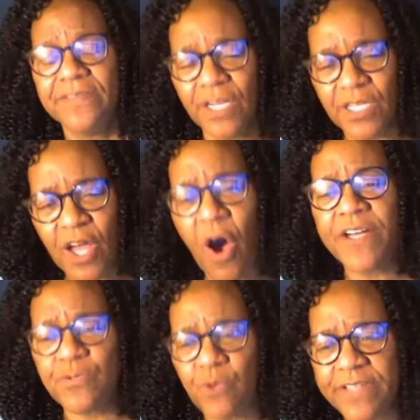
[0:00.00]
the
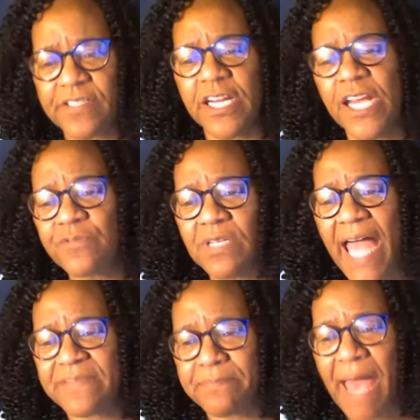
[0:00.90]
Lord directed the
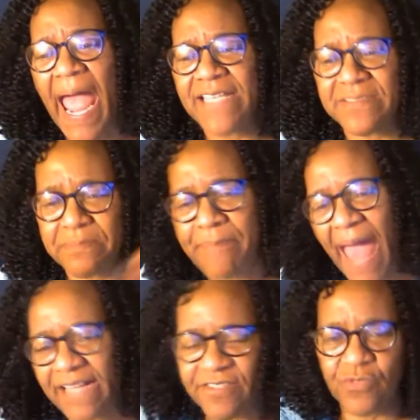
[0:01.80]
Israelites' minds
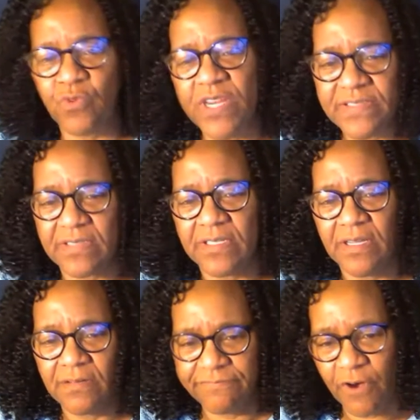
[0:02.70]
back to the reason
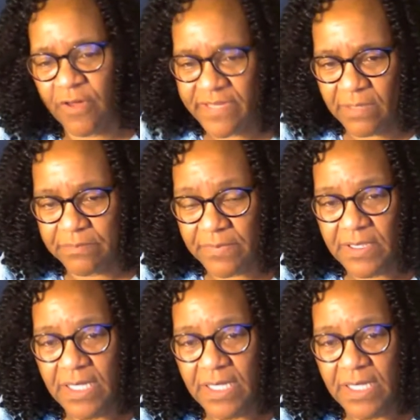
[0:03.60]
for them.